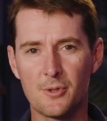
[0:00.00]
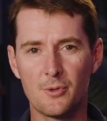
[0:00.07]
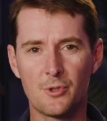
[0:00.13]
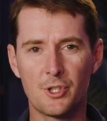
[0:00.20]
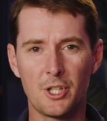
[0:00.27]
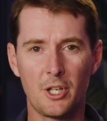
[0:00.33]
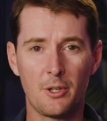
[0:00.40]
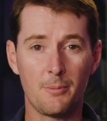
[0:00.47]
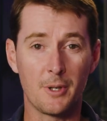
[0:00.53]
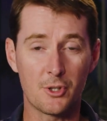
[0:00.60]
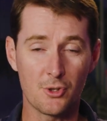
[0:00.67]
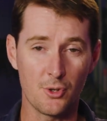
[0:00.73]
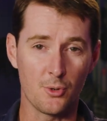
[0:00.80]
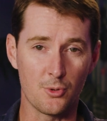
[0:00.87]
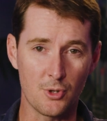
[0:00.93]
to share, make
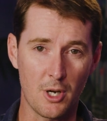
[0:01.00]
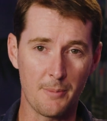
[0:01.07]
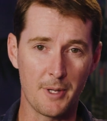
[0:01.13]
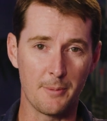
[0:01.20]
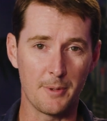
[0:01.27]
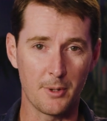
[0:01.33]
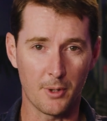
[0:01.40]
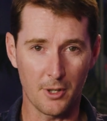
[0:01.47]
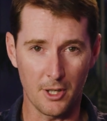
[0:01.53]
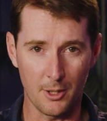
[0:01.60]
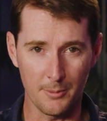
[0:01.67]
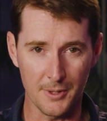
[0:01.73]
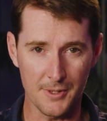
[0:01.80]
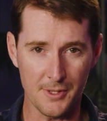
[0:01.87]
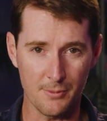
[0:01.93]
sure you drop them in the
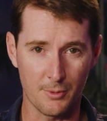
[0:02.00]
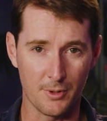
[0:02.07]
comments.